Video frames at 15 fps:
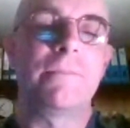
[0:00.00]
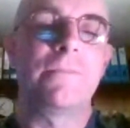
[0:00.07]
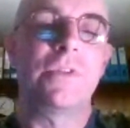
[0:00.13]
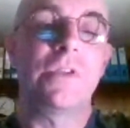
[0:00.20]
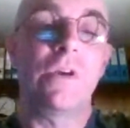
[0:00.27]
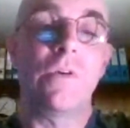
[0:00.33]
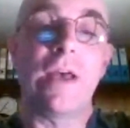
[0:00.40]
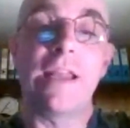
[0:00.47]

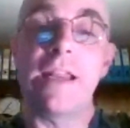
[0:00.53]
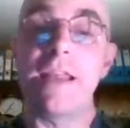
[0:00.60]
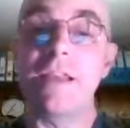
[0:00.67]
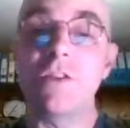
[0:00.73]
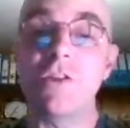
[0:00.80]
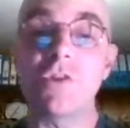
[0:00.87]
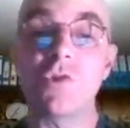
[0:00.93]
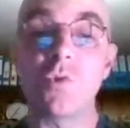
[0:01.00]
So at
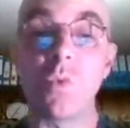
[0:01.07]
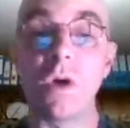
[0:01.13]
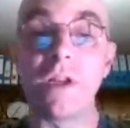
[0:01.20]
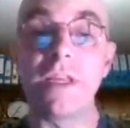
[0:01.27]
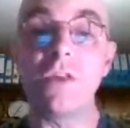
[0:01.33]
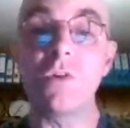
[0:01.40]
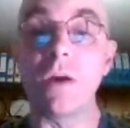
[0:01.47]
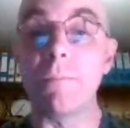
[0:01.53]
age 20,
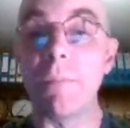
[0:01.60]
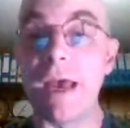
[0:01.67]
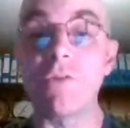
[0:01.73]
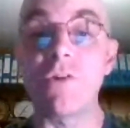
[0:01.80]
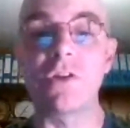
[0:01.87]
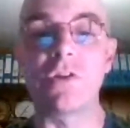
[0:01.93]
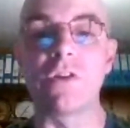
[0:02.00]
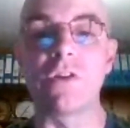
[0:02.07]
you got married
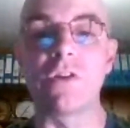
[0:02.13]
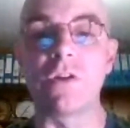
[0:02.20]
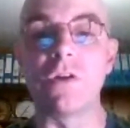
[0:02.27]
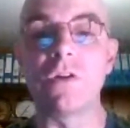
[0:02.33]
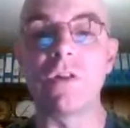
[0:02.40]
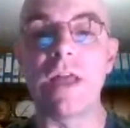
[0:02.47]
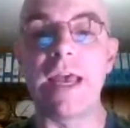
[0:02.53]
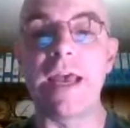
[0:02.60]
to the
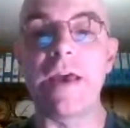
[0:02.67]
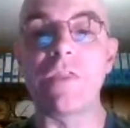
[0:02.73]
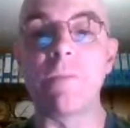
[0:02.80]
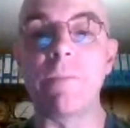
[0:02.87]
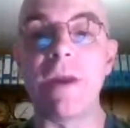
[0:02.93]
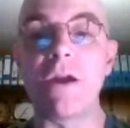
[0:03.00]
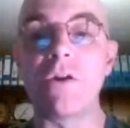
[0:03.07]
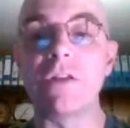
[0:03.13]
girl,
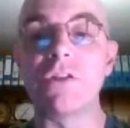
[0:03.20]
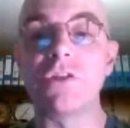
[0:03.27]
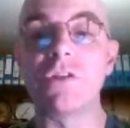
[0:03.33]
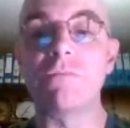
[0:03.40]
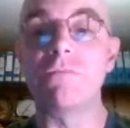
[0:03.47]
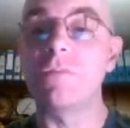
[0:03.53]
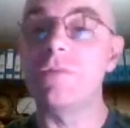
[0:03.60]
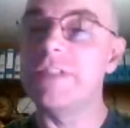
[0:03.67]
and the
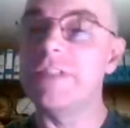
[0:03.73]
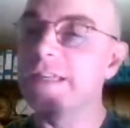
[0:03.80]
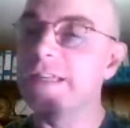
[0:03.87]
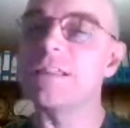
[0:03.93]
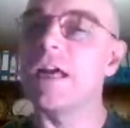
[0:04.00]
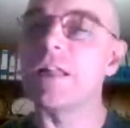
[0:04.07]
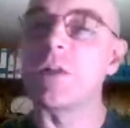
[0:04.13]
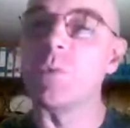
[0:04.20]
marriage didn't
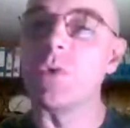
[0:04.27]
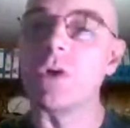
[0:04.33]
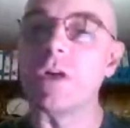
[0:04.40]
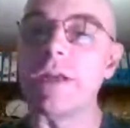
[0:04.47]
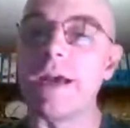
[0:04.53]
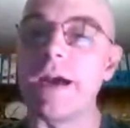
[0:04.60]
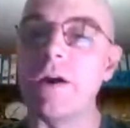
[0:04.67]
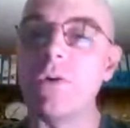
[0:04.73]
exactly
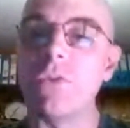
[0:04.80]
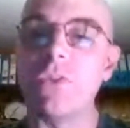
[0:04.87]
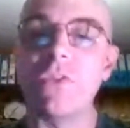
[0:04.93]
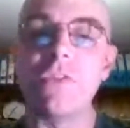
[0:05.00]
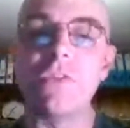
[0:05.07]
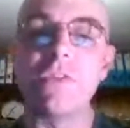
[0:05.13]
work out.